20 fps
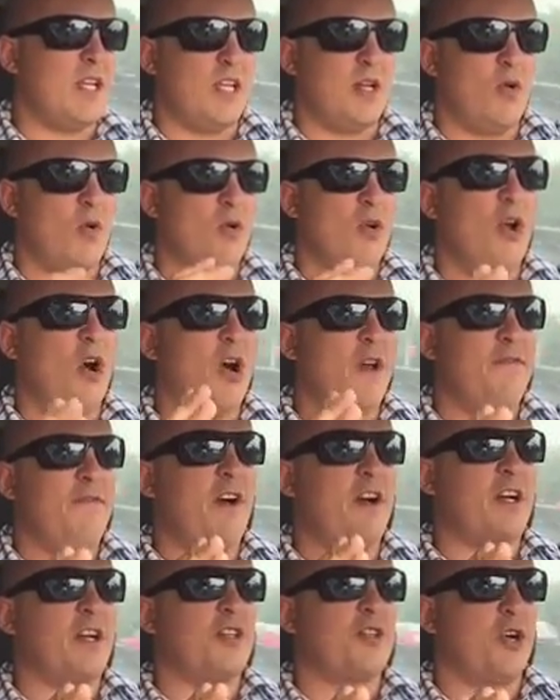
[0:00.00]
All I
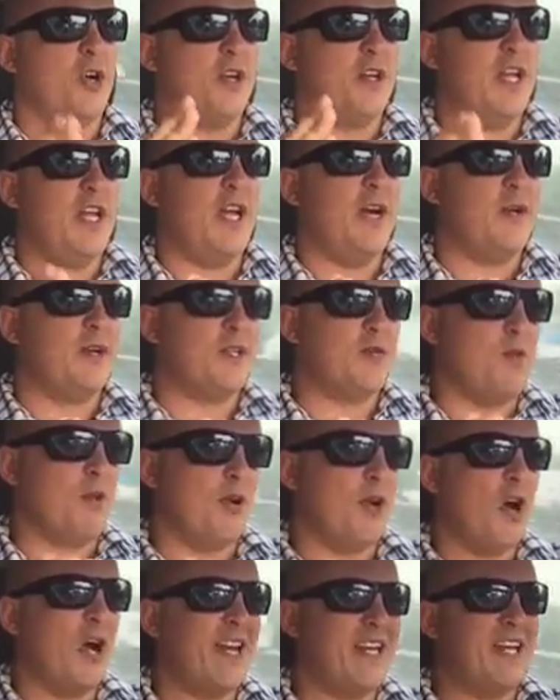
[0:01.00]
focus on now is what
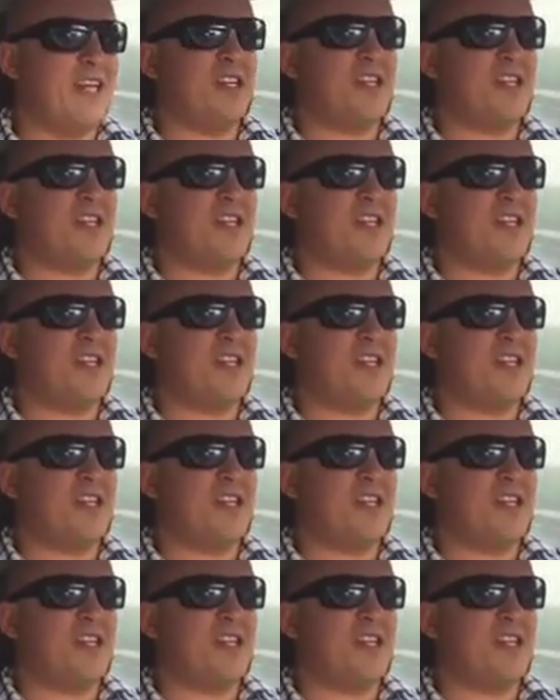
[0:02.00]
I can